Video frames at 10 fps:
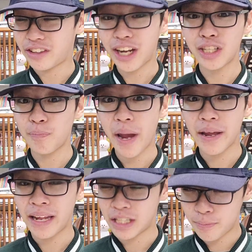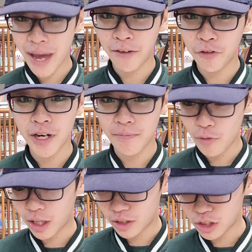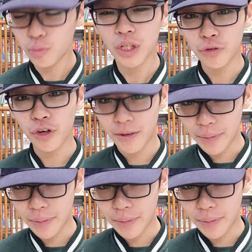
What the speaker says: it tastes bad and it's bad for it's worse for our